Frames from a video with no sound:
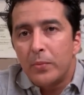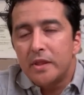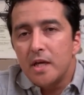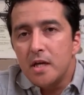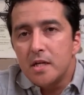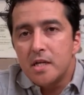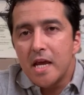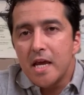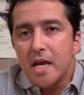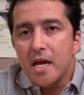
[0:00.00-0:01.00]
But then
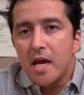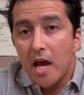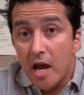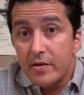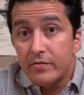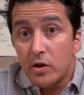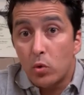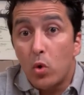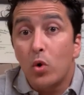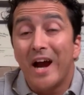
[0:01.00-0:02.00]
they have
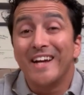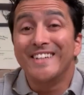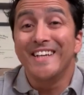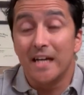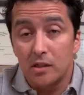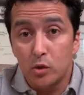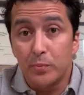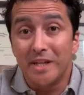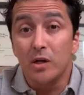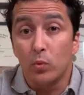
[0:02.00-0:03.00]
a wrong idea
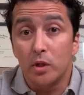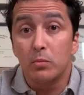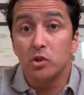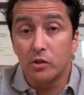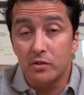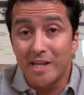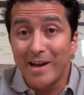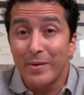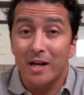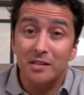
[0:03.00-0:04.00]
to begin with most of the
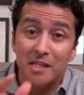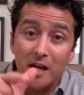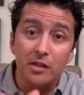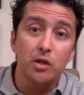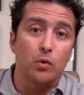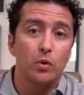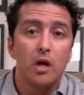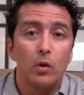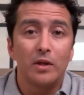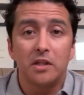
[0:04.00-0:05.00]
time and I'll tell you
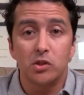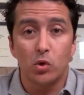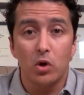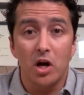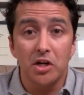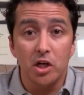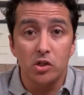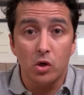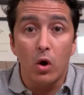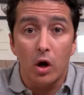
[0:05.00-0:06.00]
what these wrong
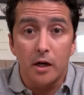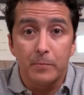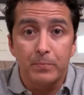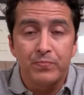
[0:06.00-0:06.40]
ideas are.